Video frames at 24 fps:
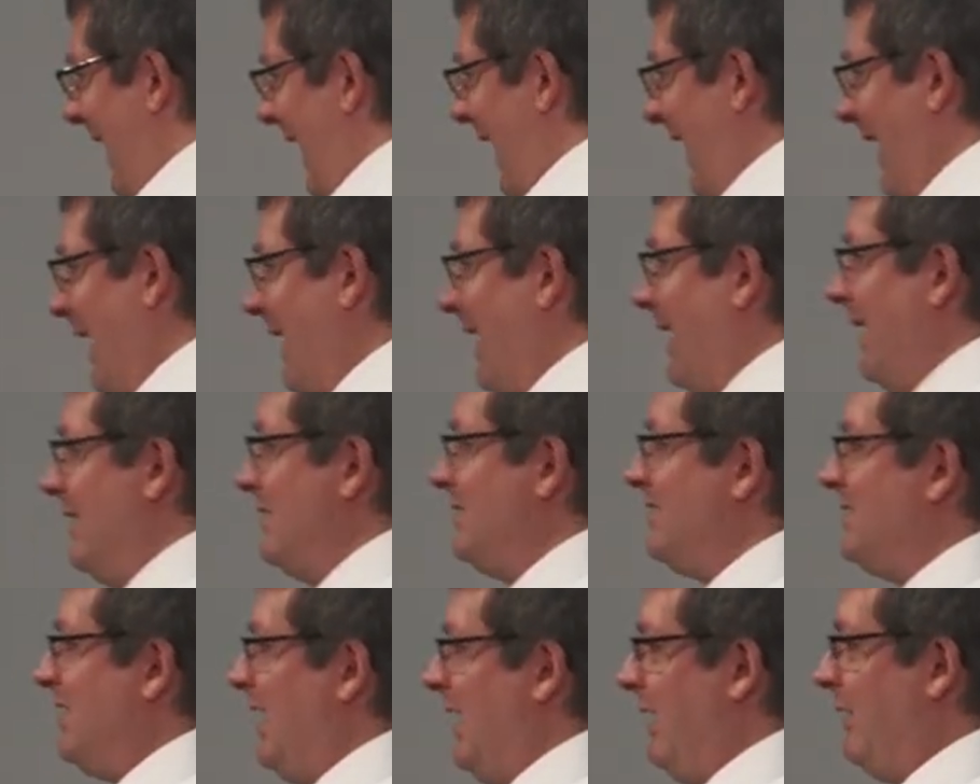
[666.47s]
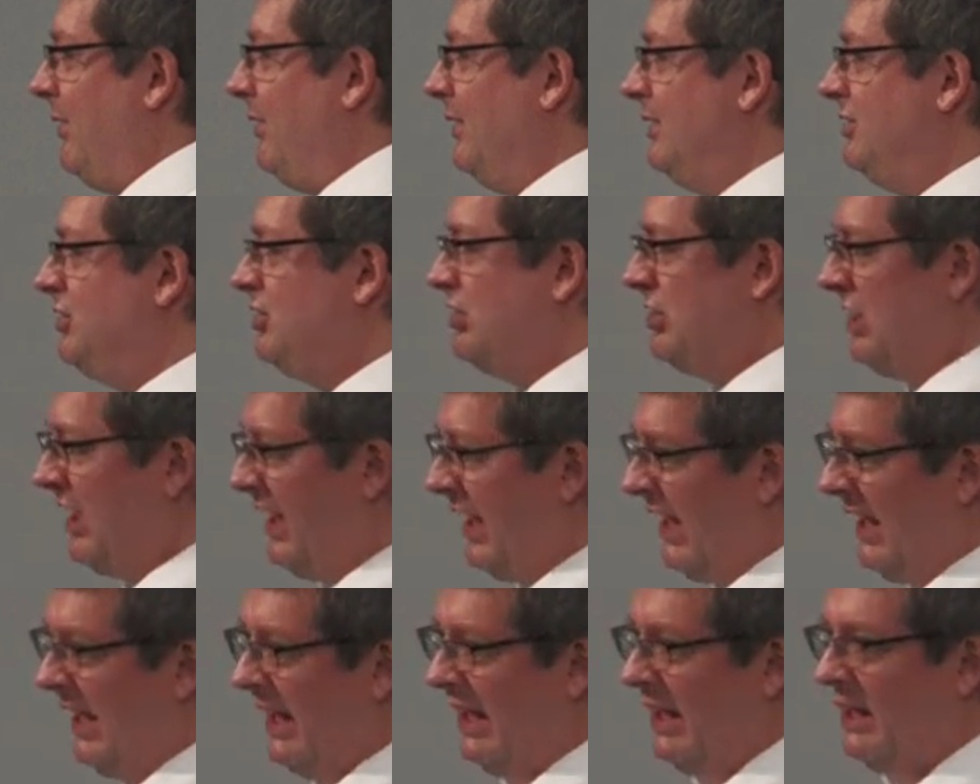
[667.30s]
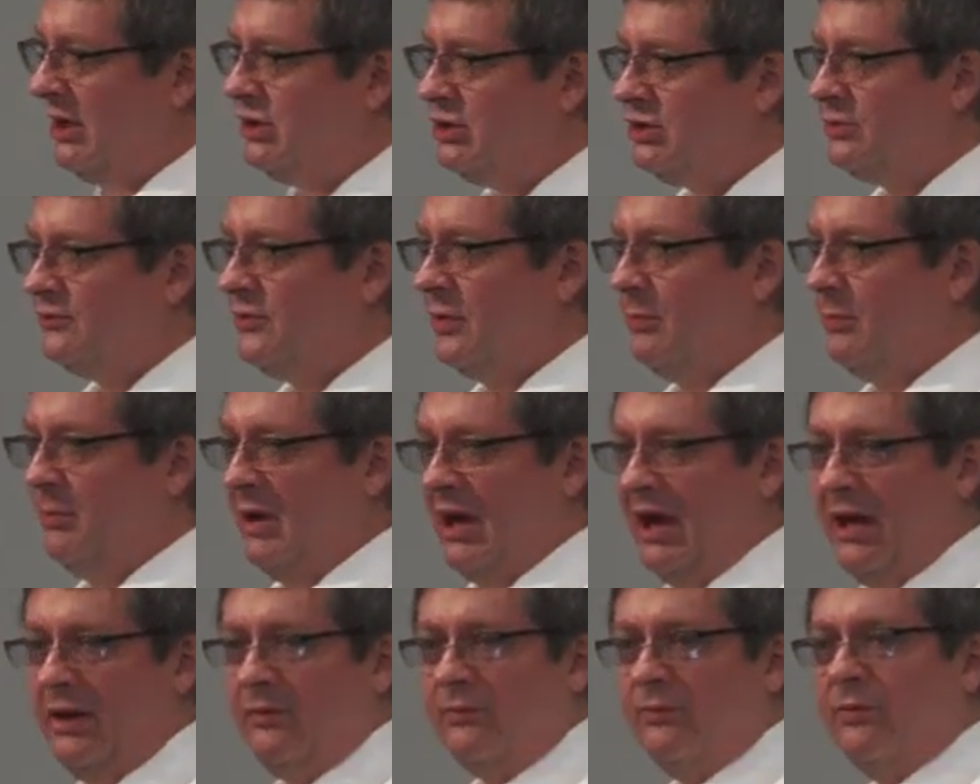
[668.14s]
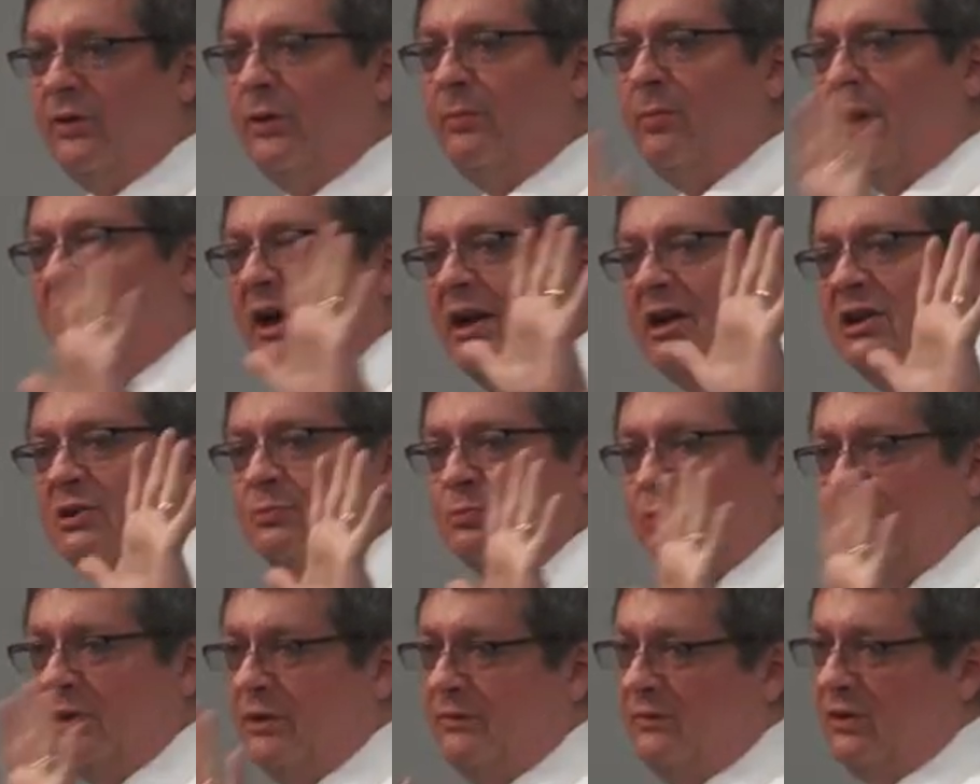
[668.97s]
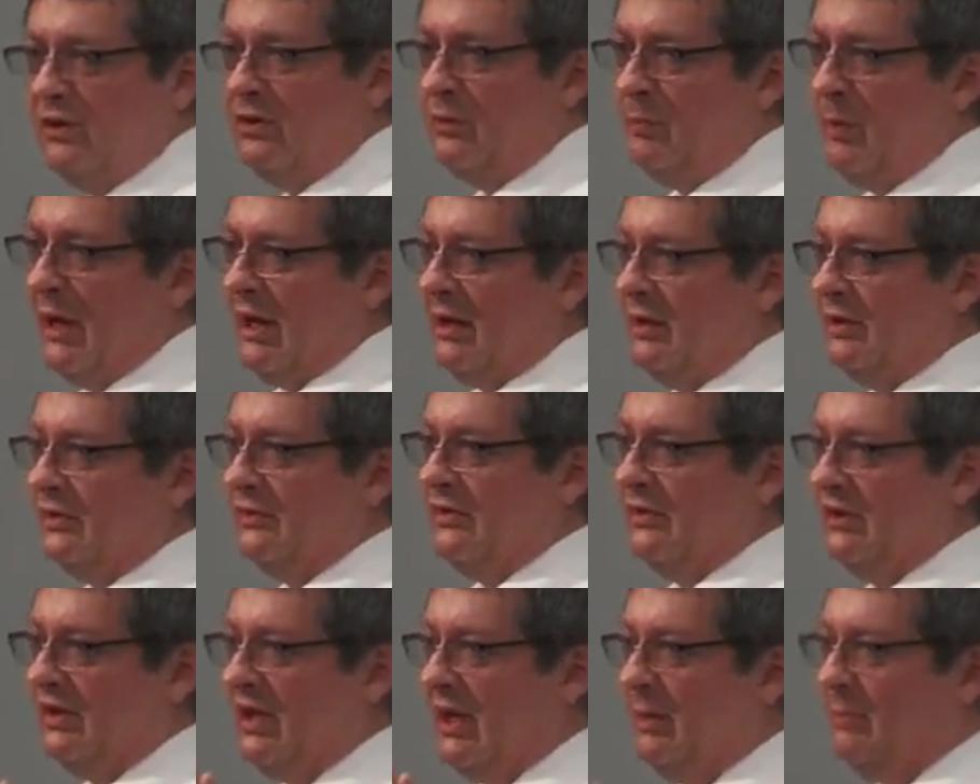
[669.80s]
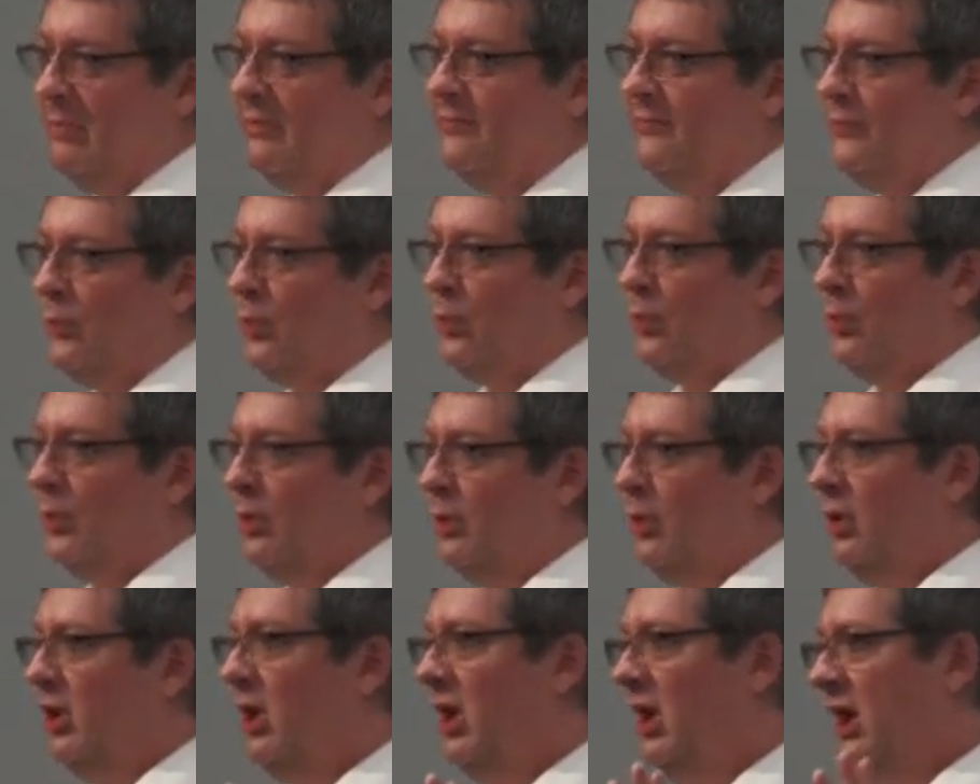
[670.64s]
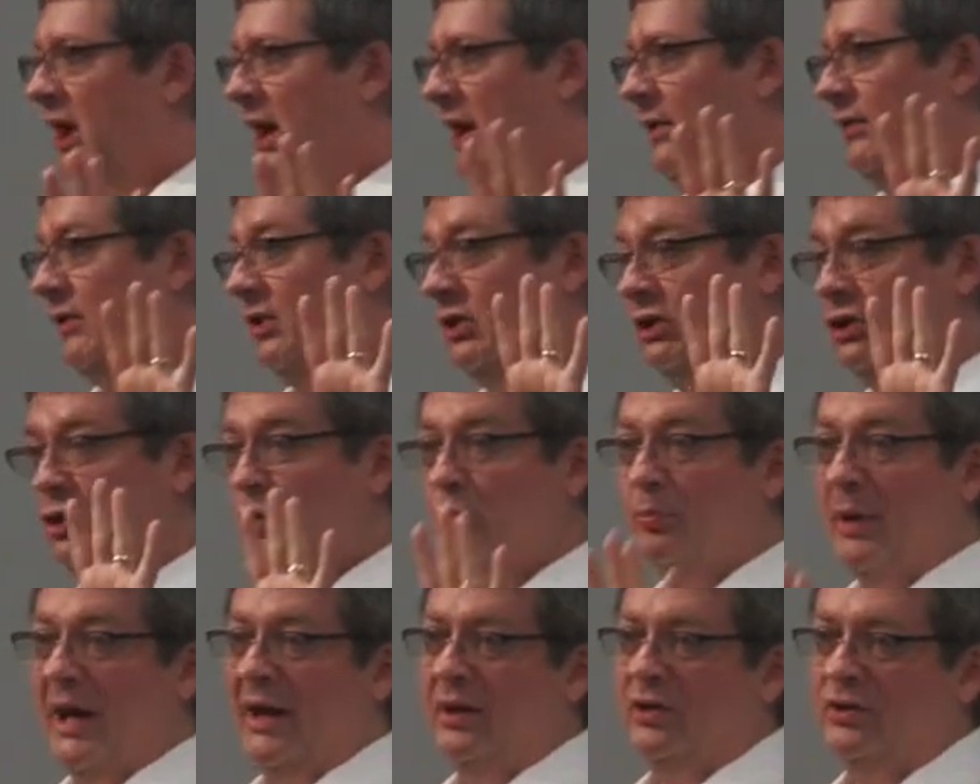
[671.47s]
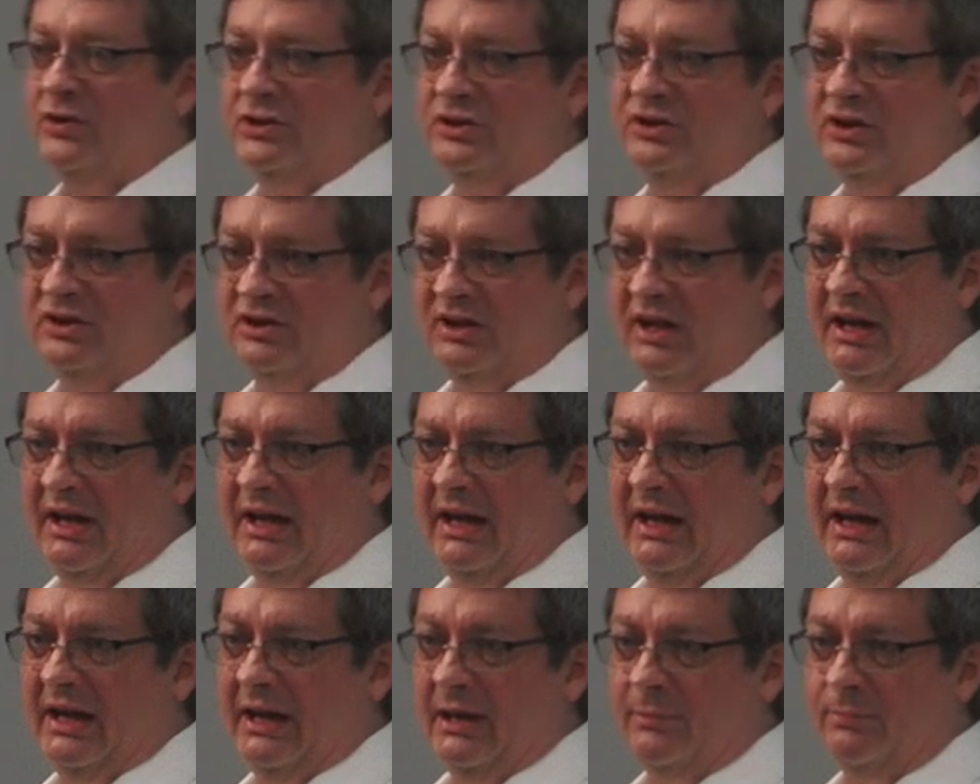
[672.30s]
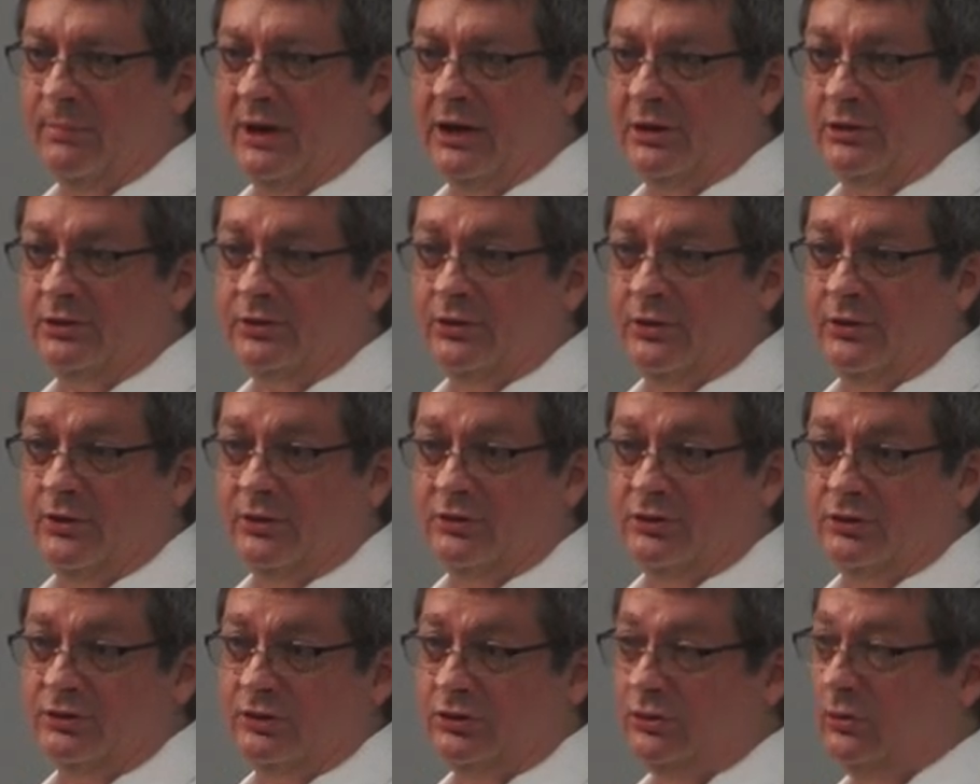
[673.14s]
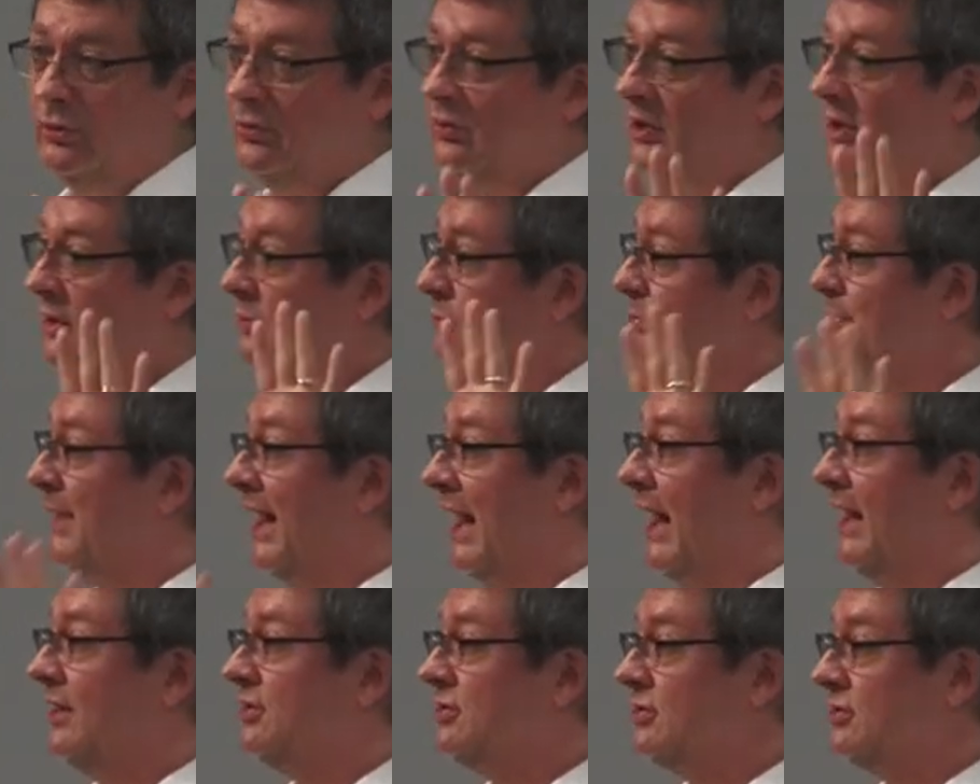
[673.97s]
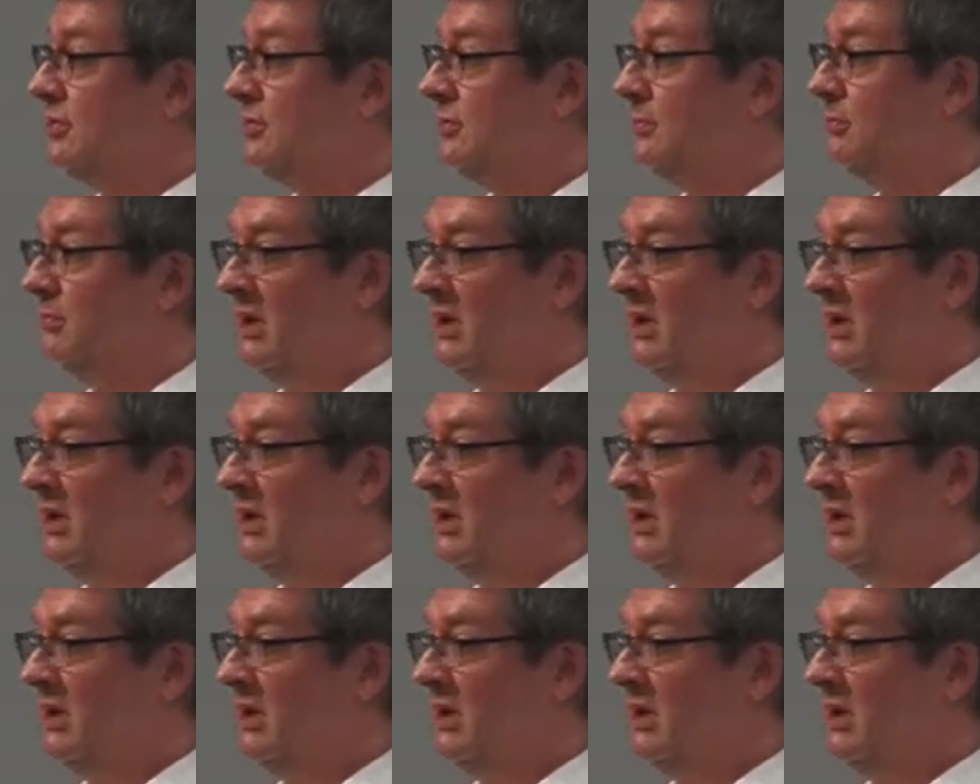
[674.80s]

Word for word: and take the change from everybody's previous balance the day before and the new balance today and make sure those two things match,